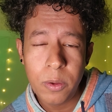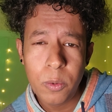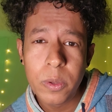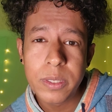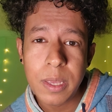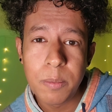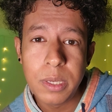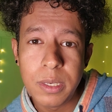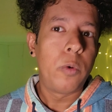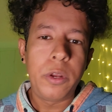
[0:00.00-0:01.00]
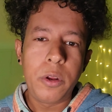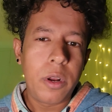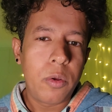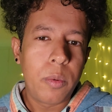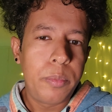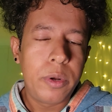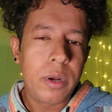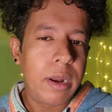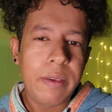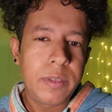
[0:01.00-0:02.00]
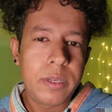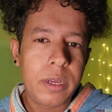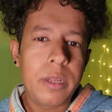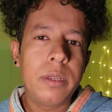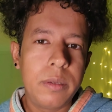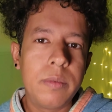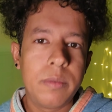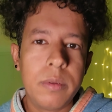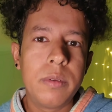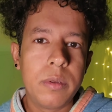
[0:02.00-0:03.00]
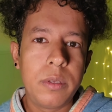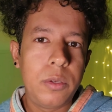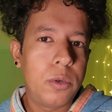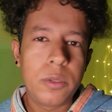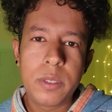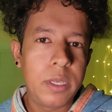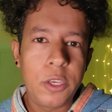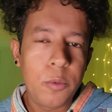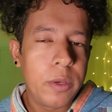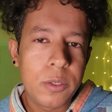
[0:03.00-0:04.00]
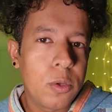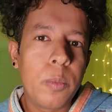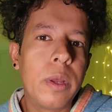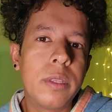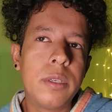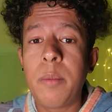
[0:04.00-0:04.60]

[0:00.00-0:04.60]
who else I meet. When you're in a computer lifestyle, you don't see humans so much.